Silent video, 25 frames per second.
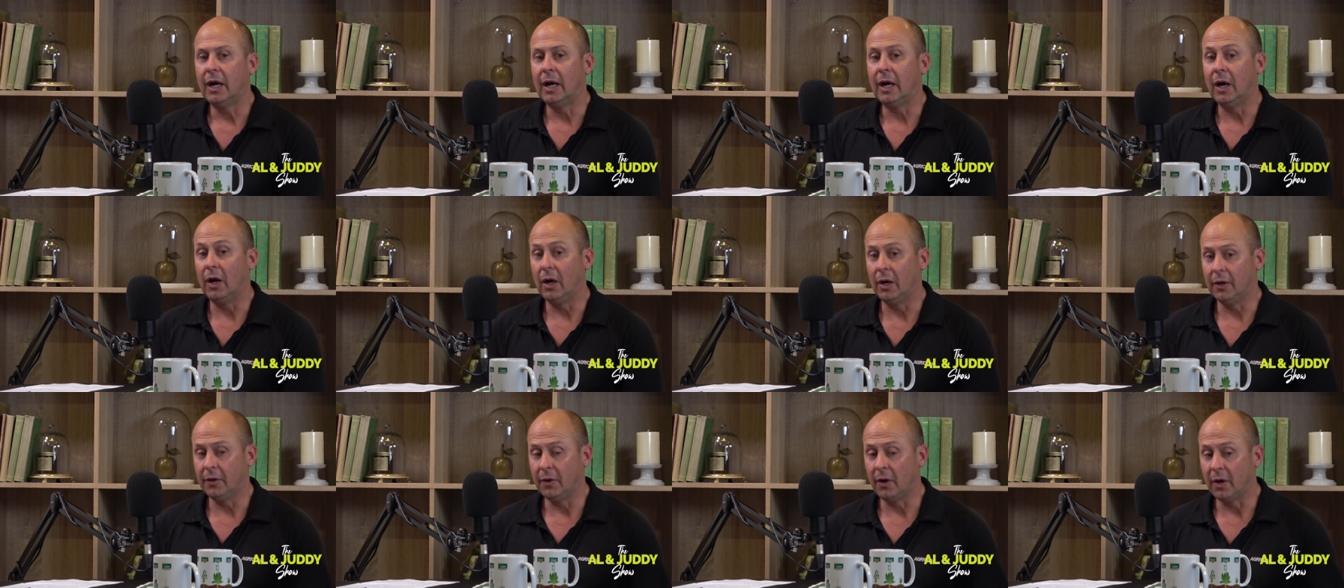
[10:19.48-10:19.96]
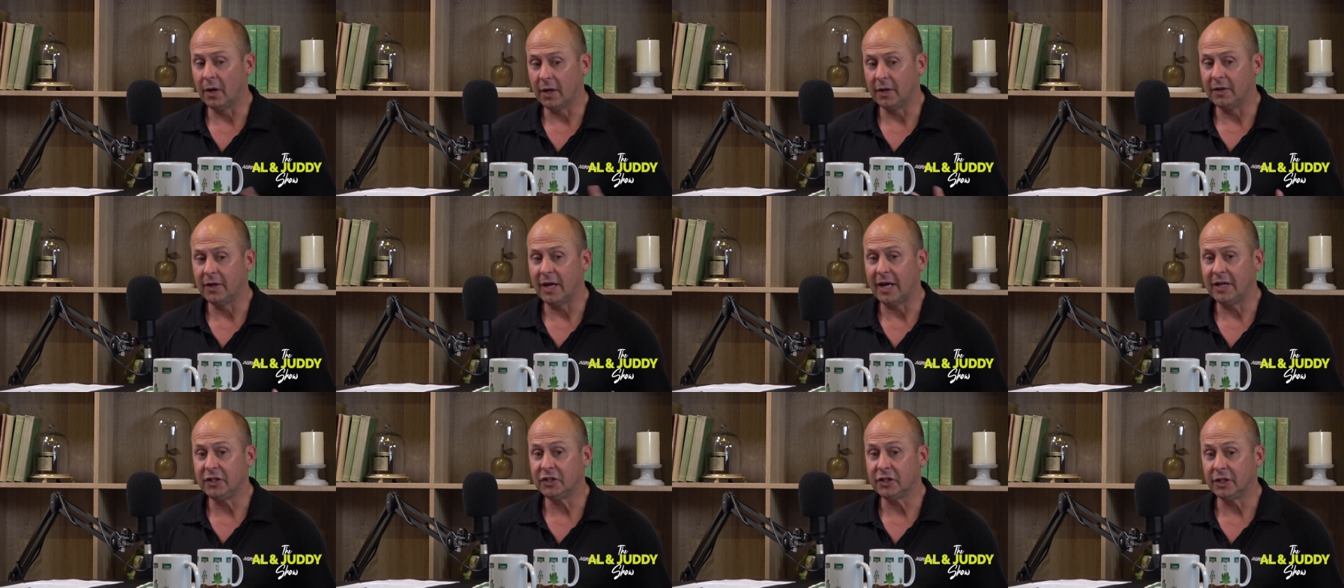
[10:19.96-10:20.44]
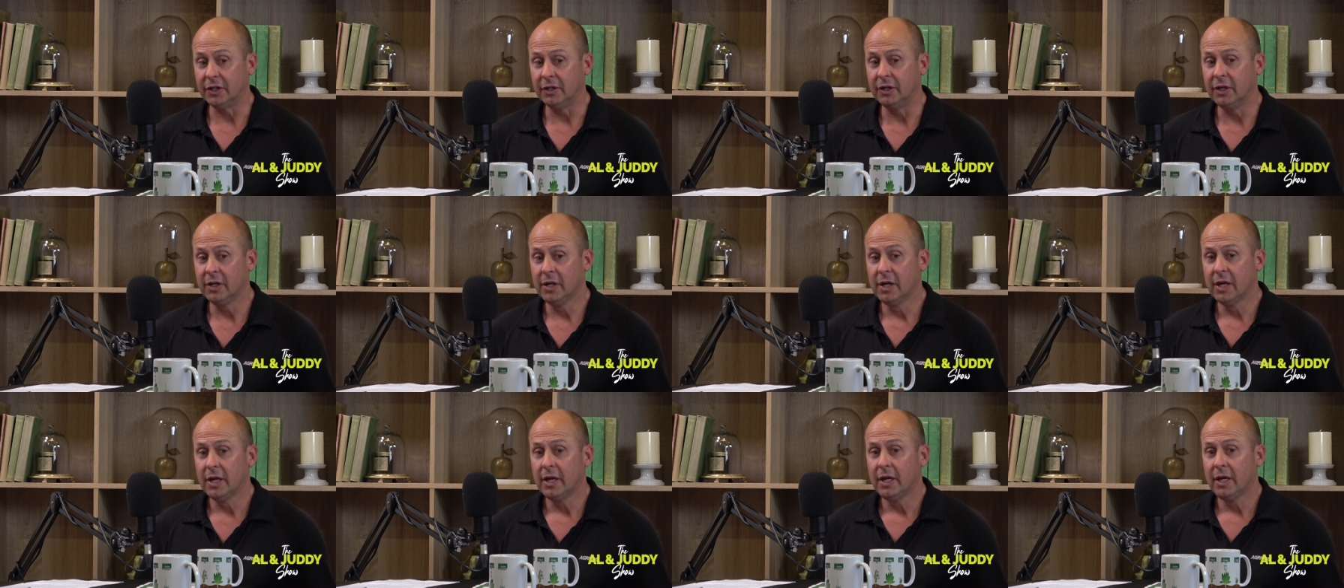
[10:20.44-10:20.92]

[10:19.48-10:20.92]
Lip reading: nation,